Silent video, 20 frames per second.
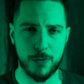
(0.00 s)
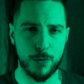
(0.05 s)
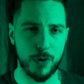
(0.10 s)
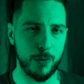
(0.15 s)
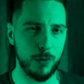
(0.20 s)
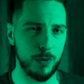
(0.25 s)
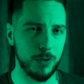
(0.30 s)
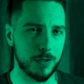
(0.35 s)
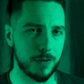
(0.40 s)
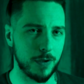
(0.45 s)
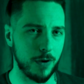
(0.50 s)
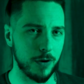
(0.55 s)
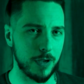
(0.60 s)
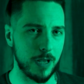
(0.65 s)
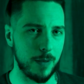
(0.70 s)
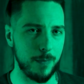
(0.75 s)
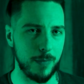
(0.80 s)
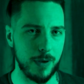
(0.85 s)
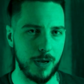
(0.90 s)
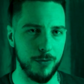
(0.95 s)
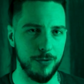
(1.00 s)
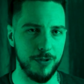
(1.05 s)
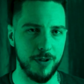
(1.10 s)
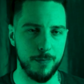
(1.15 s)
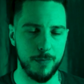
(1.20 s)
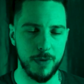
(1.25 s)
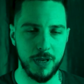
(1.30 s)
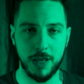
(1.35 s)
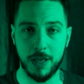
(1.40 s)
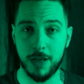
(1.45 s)
we will talk about the
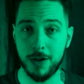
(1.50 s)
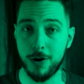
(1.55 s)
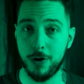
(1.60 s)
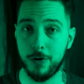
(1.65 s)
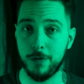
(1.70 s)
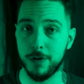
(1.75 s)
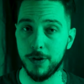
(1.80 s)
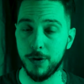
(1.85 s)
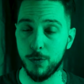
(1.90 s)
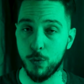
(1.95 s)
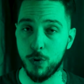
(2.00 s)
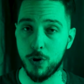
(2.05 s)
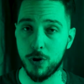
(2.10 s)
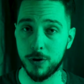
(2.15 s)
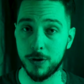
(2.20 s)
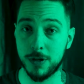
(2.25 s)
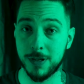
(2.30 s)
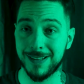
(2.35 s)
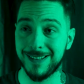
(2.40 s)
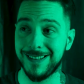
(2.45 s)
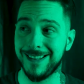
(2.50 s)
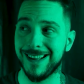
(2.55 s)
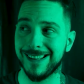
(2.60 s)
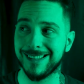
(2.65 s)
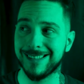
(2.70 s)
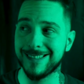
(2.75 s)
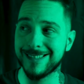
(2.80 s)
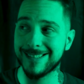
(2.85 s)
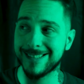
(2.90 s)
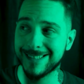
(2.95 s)
meaning of a word
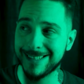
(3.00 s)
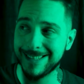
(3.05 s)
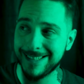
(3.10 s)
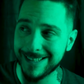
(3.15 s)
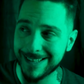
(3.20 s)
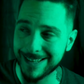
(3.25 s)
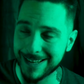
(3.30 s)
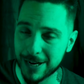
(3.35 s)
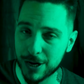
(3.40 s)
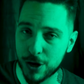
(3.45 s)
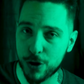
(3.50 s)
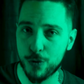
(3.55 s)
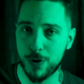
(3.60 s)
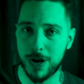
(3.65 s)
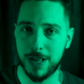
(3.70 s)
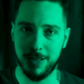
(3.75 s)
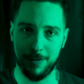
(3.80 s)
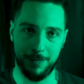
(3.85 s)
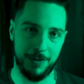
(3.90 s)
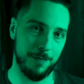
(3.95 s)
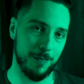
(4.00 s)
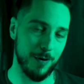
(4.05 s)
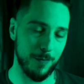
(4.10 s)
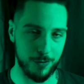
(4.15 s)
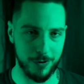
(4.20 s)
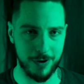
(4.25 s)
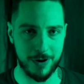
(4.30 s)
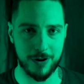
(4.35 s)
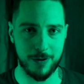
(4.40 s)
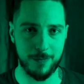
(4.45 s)
that's incredibly
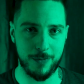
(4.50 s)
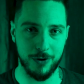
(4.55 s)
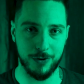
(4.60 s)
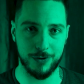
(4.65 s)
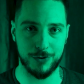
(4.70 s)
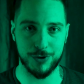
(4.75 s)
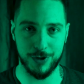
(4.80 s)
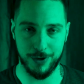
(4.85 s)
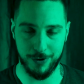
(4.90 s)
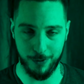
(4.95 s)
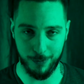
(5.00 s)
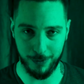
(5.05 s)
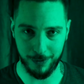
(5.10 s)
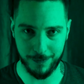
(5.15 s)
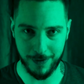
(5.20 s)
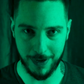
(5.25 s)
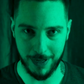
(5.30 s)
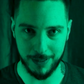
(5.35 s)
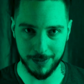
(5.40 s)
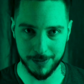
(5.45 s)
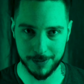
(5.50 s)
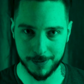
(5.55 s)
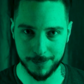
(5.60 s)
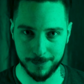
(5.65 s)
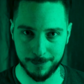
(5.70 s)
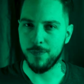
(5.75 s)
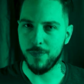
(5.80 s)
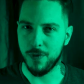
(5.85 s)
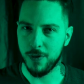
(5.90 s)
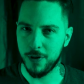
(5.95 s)
popular among Chernobyl fans.
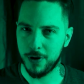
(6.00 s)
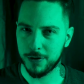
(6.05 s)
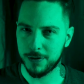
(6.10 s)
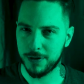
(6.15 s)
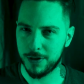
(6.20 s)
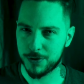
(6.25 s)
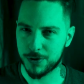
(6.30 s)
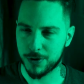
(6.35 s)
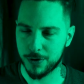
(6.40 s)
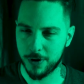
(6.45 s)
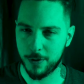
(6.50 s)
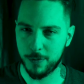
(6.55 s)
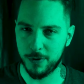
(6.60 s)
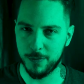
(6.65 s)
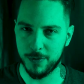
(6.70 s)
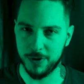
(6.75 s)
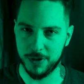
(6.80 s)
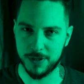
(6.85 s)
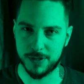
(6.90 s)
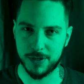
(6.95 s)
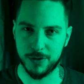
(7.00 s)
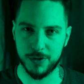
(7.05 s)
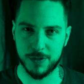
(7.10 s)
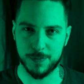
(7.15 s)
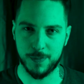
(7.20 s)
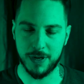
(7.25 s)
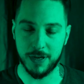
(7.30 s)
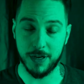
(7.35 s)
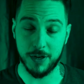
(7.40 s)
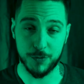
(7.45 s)
Not the Chernobyl miniseries
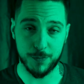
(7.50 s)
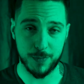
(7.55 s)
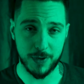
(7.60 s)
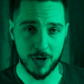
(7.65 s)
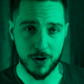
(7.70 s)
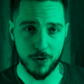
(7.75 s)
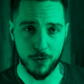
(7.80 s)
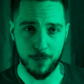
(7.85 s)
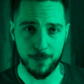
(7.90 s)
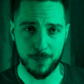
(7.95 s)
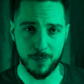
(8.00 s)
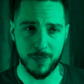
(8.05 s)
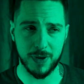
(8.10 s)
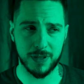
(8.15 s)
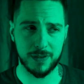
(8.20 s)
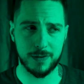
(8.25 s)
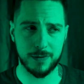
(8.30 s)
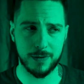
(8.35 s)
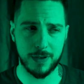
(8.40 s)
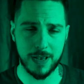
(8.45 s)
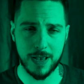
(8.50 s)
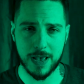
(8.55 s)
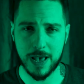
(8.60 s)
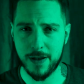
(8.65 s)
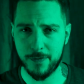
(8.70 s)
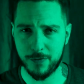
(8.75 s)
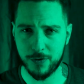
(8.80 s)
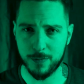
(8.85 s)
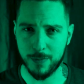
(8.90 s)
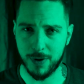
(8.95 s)
by HBO, but
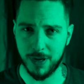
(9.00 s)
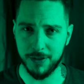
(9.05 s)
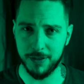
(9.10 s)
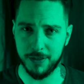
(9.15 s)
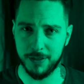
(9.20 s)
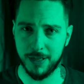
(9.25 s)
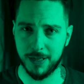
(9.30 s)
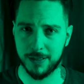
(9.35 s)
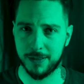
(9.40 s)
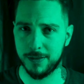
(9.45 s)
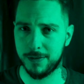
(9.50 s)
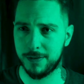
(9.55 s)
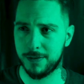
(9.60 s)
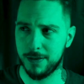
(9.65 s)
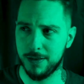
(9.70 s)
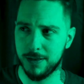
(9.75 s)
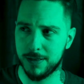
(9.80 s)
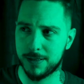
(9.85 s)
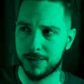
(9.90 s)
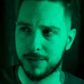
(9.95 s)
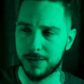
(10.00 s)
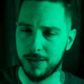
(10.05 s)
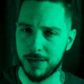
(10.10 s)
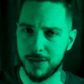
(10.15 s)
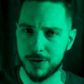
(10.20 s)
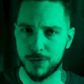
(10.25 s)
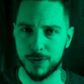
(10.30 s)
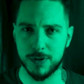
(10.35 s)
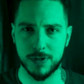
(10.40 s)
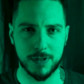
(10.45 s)
everybody that is
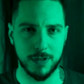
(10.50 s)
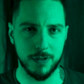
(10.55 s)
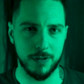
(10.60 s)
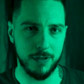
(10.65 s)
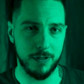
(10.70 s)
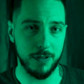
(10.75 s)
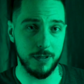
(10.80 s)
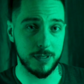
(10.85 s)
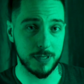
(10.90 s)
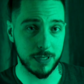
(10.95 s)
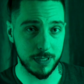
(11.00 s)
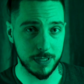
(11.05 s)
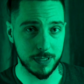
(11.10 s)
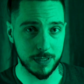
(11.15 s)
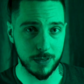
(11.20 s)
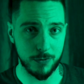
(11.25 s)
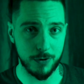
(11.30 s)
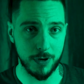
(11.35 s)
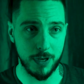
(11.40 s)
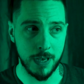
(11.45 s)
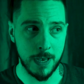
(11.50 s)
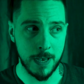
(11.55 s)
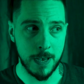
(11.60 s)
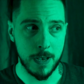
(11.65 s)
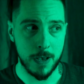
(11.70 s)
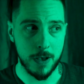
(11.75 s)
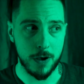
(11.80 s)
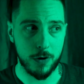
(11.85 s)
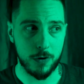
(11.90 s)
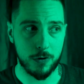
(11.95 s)
interested in its history
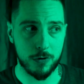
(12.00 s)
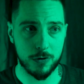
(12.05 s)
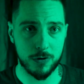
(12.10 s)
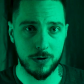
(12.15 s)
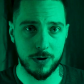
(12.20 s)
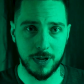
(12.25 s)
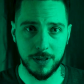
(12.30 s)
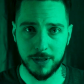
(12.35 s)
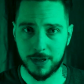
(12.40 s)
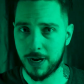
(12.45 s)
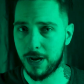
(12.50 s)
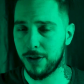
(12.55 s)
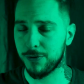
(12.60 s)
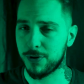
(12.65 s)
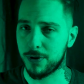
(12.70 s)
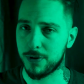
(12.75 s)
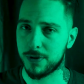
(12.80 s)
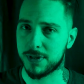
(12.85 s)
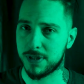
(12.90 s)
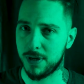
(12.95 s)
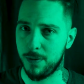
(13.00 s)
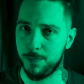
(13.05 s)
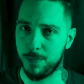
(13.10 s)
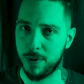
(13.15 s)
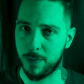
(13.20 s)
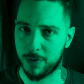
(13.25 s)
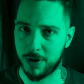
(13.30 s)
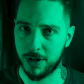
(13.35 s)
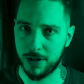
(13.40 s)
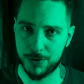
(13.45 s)
or encountered some
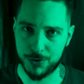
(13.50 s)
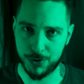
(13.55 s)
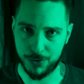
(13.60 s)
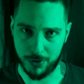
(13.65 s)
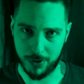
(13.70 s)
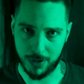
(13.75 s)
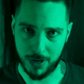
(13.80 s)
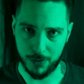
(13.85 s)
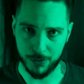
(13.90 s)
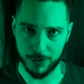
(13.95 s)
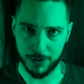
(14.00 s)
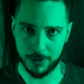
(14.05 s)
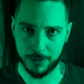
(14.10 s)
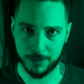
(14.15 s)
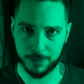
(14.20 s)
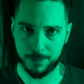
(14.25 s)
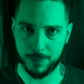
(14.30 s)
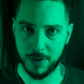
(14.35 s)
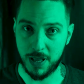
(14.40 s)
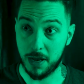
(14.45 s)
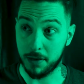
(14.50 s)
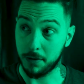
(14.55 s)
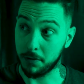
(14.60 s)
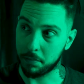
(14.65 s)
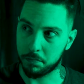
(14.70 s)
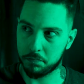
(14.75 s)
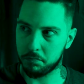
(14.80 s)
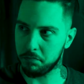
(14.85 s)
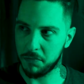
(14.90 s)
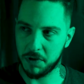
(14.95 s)
pop culture around it, like
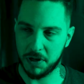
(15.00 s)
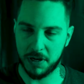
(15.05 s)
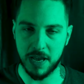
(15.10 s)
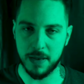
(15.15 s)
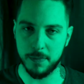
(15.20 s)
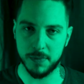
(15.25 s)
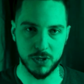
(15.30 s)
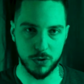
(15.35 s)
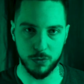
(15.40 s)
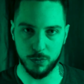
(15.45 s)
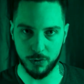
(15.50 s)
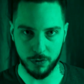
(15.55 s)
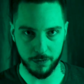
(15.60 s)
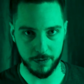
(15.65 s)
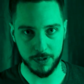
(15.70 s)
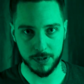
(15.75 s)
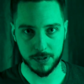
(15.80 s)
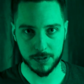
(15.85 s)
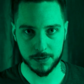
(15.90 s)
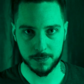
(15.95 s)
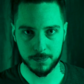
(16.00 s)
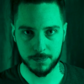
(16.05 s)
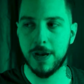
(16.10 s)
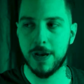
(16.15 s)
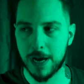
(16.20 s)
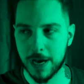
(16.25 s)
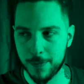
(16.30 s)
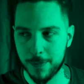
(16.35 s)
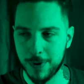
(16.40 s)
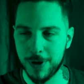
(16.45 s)
games or movies.
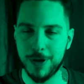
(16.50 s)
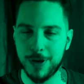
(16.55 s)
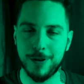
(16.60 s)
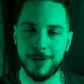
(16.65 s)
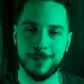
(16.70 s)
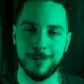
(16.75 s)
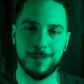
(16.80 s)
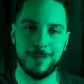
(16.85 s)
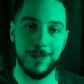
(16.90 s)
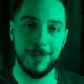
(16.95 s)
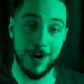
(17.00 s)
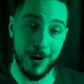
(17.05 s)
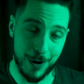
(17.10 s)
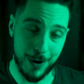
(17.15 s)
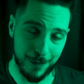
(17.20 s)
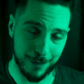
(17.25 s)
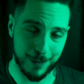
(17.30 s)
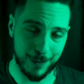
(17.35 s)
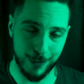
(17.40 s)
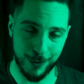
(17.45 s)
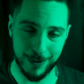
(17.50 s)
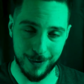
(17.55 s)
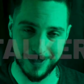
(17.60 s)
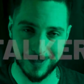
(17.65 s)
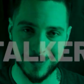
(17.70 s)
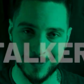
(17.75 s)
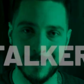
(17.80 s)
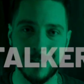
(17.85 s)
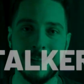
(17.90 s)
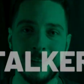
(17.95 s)
I mean, of
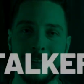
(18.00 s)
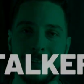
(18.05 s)
course,